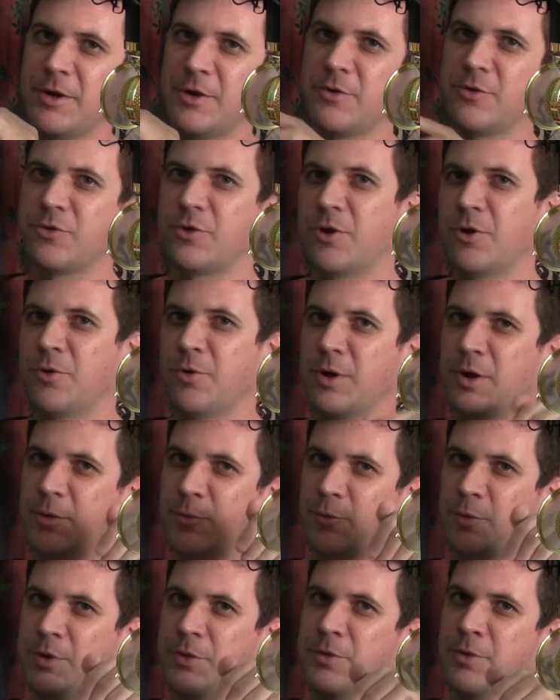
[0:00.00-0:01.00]
So
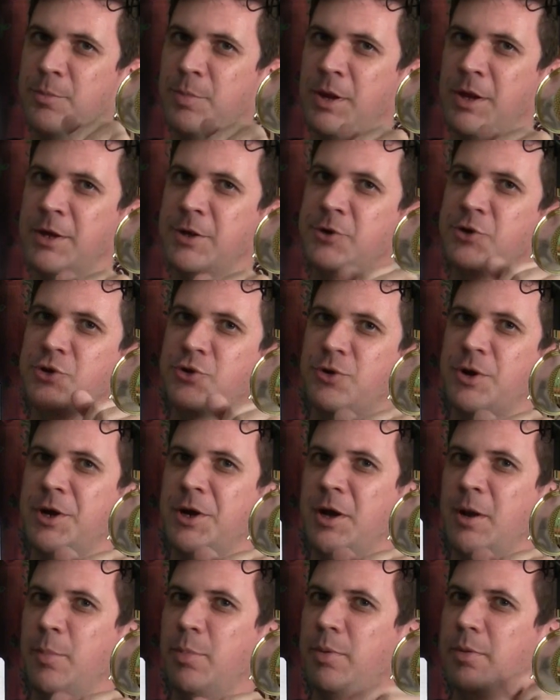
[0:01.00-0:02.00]
when the pen is straight
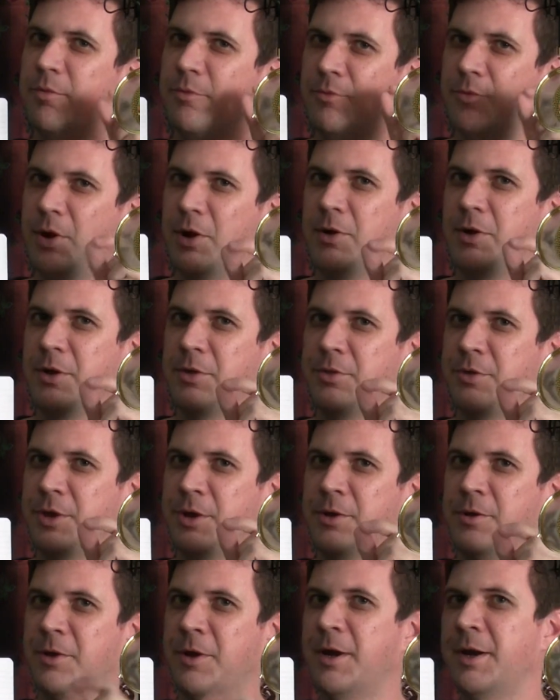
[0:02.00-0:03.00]
up, very
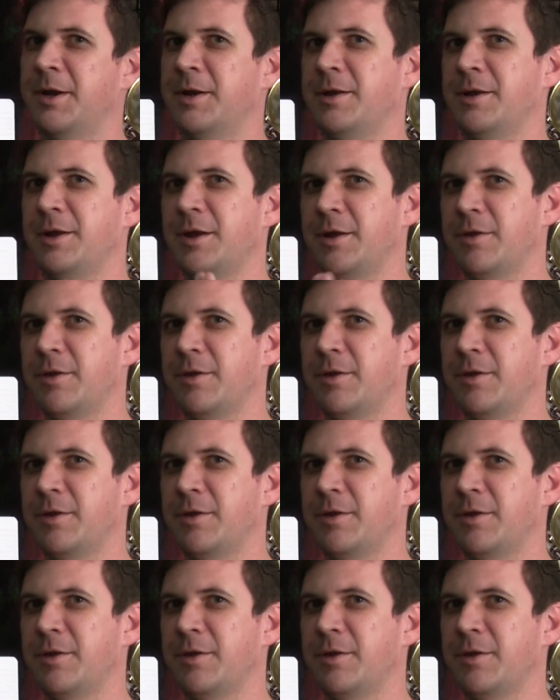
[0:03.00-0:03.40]
thin line.